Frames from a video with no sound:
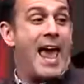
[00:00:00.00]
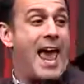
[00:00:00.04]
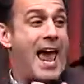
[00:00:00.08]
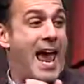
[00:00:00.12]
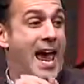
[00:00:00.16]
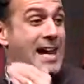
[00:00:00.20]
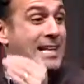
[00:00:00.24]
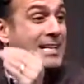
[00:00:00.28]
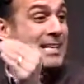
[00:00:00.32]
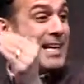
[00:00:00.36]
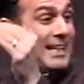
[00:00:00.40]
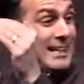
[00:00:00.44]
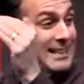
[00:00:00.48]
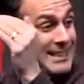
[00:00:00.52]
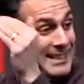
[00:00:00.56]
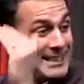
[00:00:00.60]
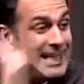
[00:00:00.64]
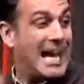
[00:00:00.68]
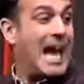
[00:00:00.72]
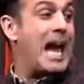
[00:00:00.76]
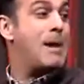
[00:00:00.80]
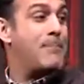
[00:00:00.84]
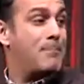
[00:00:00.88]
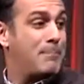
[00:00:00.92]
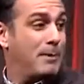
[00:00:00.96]
a
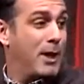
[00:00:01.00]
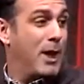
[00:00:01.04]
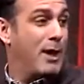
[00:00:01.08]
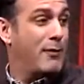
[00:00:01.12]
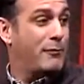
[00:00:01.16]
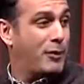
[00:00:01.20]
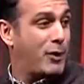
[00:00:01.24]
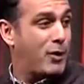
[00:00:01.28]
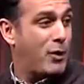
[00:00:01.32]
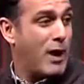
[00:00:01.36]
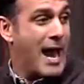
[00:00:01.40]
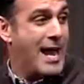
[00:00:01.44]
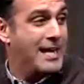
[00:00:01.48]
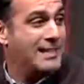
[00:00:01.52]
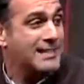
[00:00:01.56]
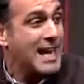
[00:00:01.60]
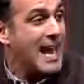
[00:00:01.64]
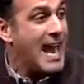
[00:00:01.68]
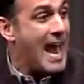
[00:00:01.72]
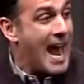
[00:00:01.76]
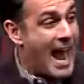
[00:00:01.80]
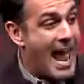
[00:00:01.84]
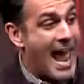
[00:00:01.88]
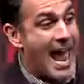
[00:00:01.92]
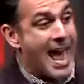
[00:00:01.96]
disciple of Christ
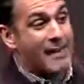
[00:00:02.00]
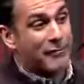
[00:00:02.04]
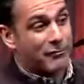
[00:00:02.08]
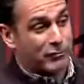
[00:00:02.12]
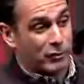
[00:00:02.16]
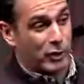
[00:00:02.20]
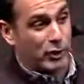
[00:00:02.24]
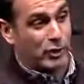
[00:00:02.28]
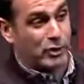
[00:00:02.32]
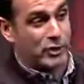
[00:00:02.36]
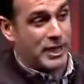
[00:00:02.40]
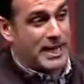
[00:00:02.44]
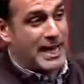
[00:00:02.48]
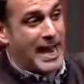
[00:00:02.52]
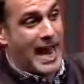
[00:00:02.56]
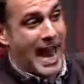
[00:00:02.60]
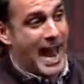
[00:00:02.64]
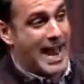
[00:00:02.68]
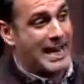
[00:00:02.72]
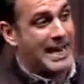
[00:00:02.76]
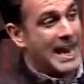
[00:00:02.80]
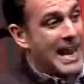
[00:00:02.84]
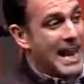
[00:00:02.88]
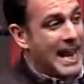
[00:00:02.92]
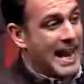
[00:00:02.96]
after she
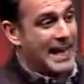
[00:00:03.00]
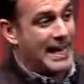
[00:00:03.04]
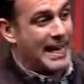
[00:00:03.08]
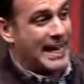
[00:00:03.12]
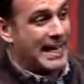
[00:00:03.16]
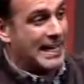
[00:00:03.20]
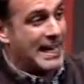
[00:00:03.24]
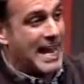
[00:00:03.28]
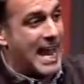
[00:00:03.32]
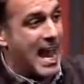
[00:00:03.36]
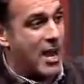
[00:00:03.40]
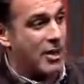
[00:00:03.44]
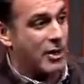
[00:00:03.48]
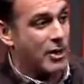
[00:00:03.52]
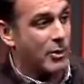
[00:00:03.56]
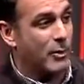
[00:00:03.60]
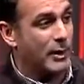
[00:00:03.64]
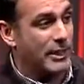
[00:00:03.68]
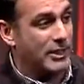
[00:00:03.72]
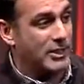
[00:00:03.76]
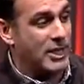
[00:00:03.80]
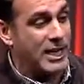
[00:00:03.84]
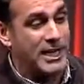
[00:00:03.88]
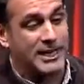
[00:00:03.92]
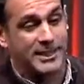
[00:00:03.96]
had an encounter
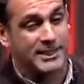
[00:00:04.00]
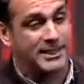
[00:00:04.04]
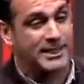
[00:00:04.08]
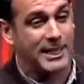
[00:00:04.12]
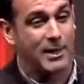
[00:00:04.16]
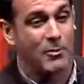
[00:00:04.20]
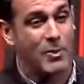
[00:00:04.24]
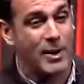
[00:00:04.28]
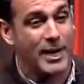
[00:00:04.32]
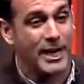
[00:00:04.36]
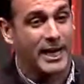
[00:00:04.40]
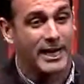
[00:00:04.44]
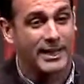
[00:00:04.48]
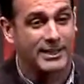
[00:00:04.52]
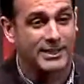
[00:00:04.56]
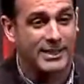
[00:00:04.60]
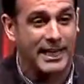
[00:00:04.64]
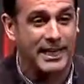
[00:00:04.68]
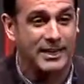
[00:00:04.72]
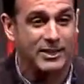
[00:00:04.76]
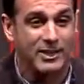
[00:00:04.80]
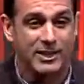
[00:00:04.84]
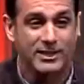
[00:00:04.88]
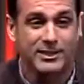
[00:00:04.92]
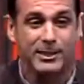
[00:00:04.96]
with Jesus. And we're going to see
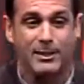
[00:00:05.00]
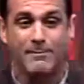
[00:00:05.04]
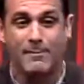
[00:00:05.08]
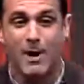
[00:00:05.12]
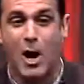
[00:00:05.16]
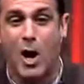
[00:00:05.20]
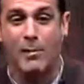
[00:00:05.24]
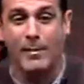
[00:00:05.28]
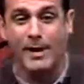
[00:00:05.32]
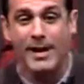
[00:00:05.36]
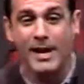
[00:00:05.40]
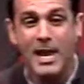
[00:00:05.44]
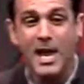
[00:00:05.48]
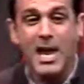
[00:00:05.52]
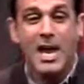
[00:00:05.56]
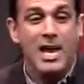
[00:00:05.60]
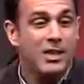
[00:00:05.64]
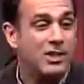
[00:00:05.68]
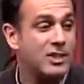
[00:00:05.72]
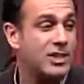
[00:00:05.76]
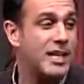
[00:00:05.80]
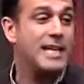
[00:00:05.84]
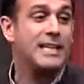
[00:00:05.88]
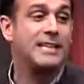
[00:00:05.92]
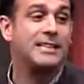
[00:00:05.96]
in just a moment,
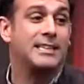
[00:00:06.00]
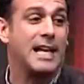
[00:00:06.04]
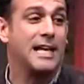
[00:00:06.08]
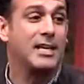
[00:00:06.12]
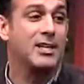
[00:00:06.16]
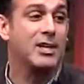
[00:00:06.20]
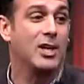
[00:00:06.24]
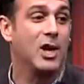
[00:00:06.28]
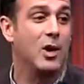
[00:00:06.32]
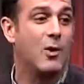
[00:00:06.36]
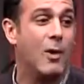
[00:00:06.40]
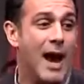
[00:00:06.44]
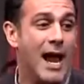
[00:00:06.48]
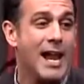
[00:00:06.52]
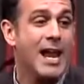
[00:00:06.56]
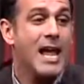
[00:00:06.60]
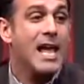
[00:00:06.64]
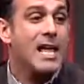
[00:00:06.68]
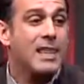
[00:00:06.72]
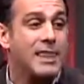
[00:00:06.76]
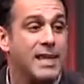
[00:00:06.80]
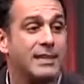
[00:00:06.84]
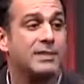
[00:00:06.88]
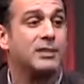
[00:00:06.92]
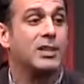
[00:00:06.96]
she said, You know what?
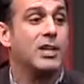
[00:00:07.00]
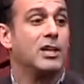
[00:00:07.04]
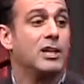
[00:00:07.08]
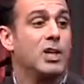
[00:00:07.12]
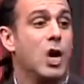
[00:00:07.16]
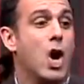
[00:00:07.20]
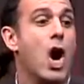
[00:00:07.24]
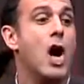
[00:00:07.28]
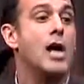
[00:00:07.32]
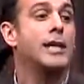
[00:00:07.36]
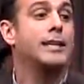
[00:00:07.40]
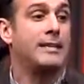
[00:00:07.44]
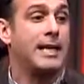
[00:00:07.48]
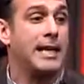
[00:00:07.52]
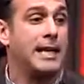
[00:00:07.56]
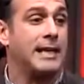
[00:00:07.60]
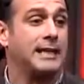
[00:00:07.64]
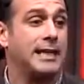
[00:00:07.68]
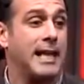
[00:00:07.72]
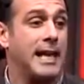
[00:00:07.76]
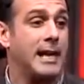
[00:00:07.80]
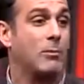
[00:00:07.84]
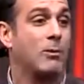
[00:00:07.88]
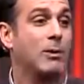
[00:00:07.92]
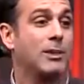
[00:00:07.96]
This anointing
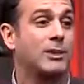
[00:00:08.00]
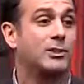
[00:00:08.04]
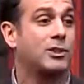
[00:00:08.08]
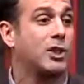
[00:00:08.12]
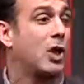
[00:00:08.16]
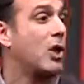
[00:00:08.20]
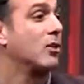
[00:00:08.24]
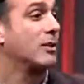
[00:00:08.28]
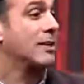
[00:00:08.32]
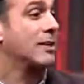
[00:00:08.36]
thing was so